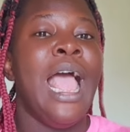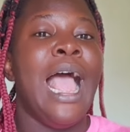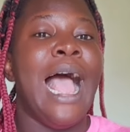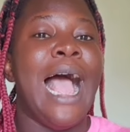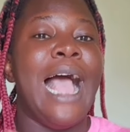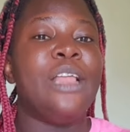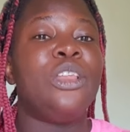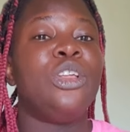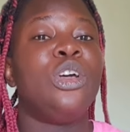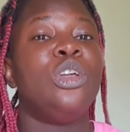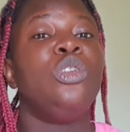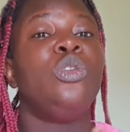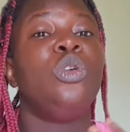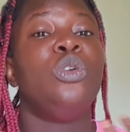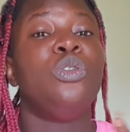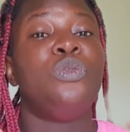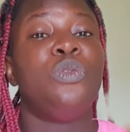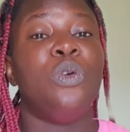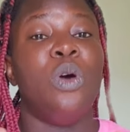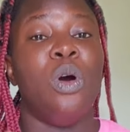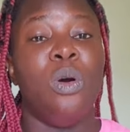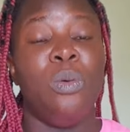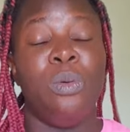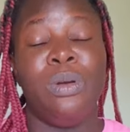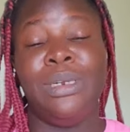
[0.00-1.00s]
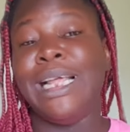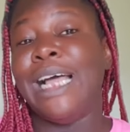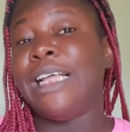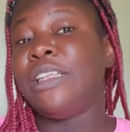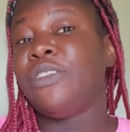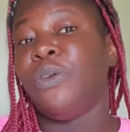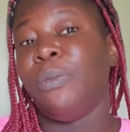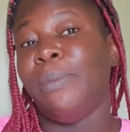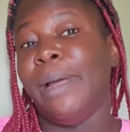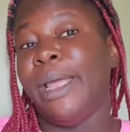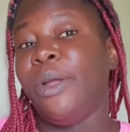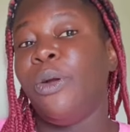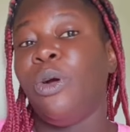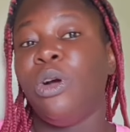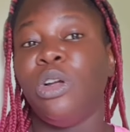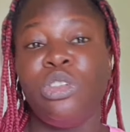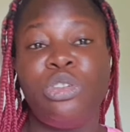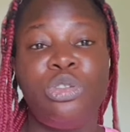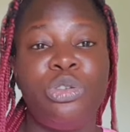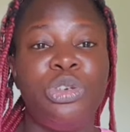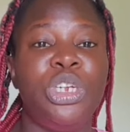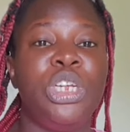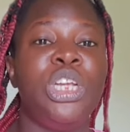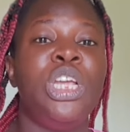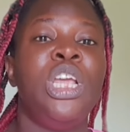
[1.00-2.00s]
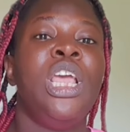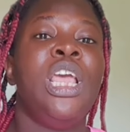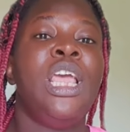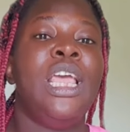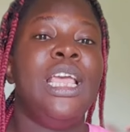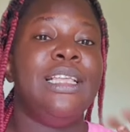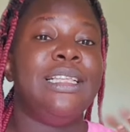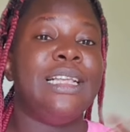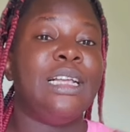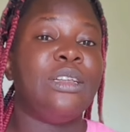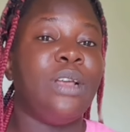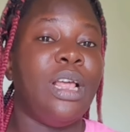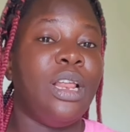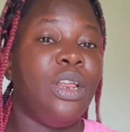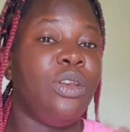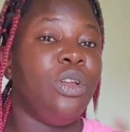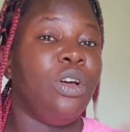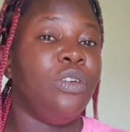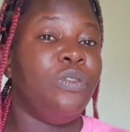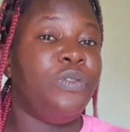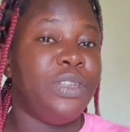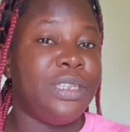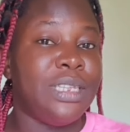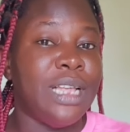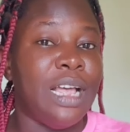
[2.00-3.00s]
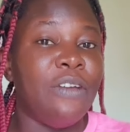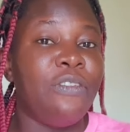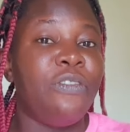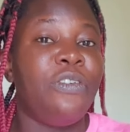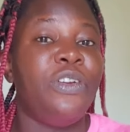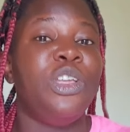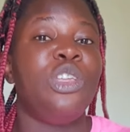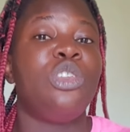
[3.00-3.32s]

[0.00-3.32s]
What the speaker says: I don't know for that's for my country, it's actually not visa free.